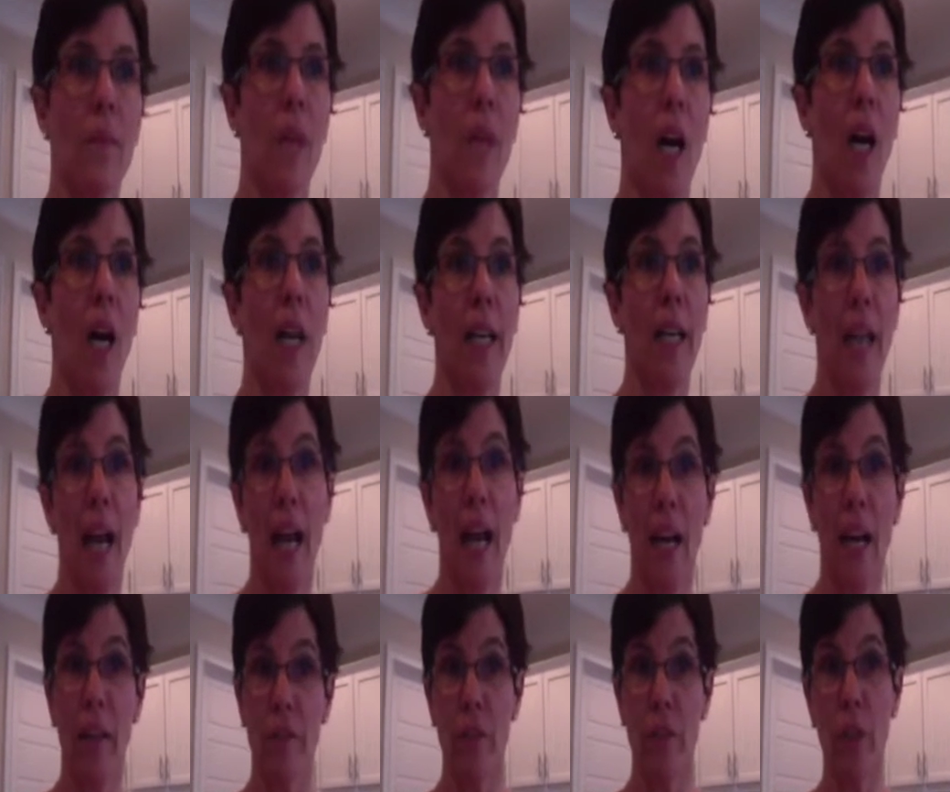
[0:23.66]

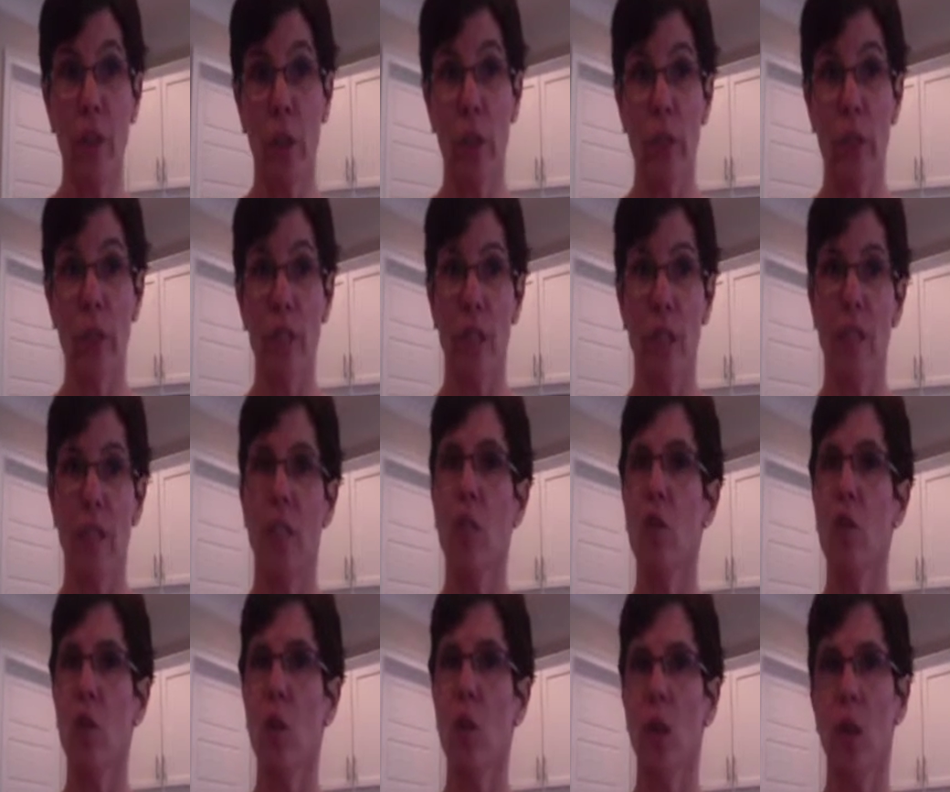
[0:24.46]
have noticed, I
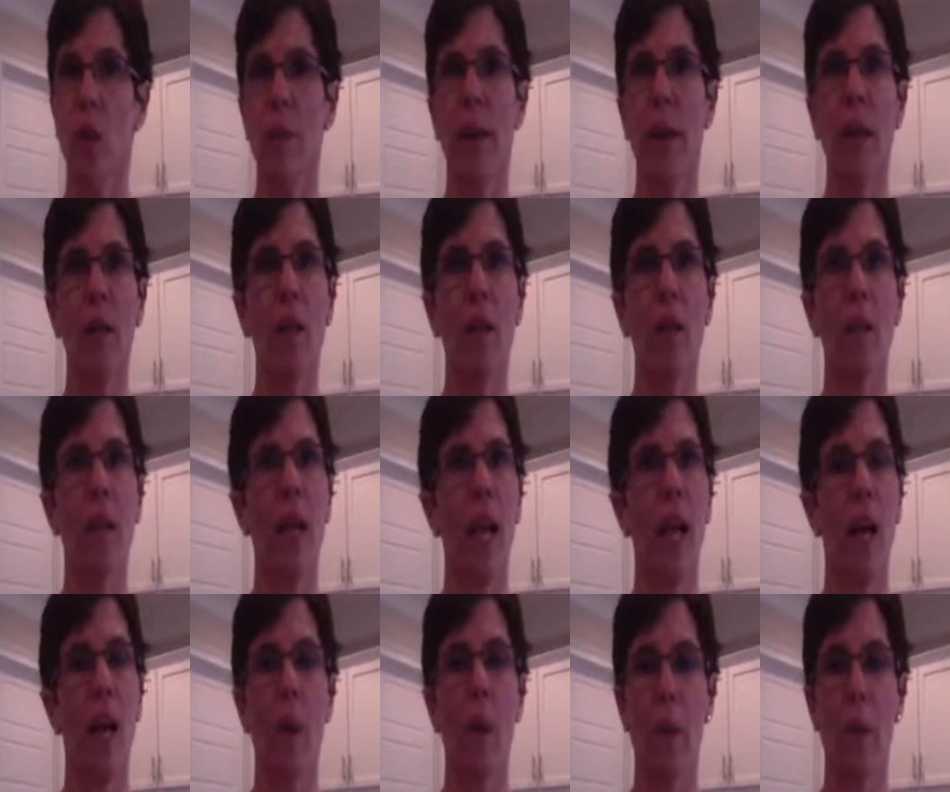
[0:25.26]
didn't talk about
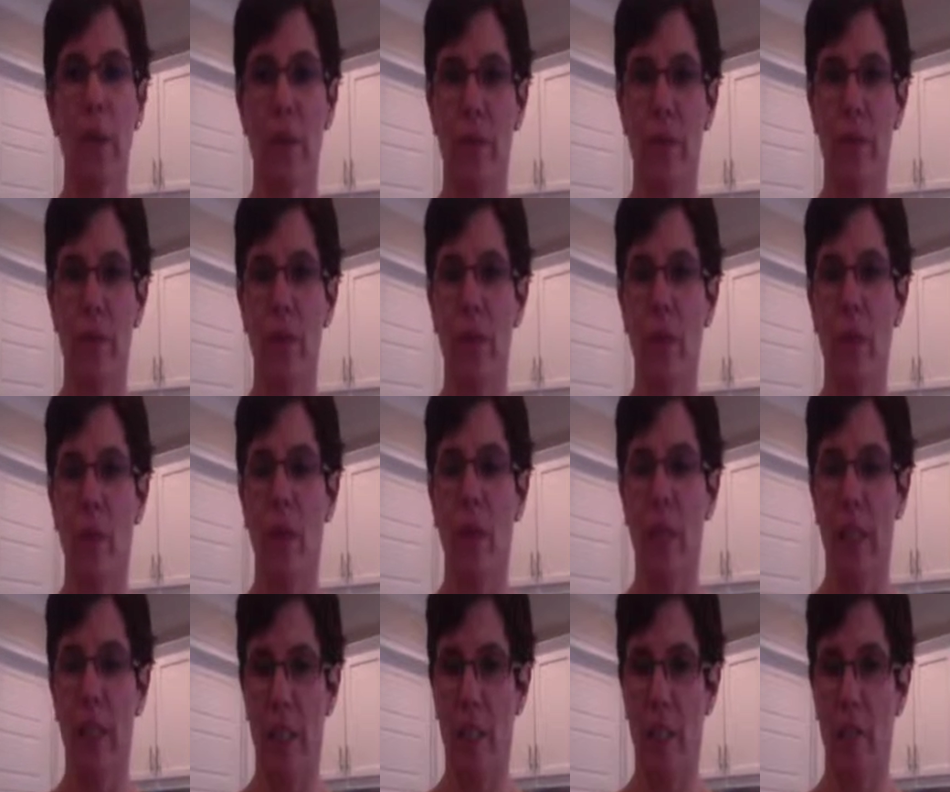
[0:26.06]
how I was feeling in
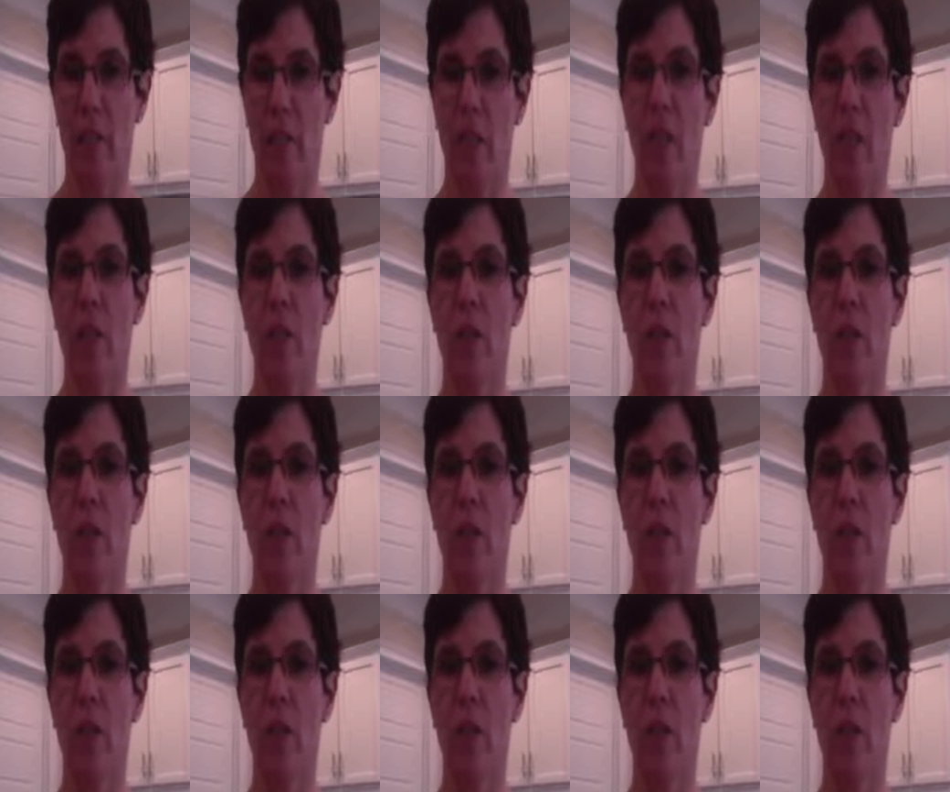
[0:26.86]
my last video,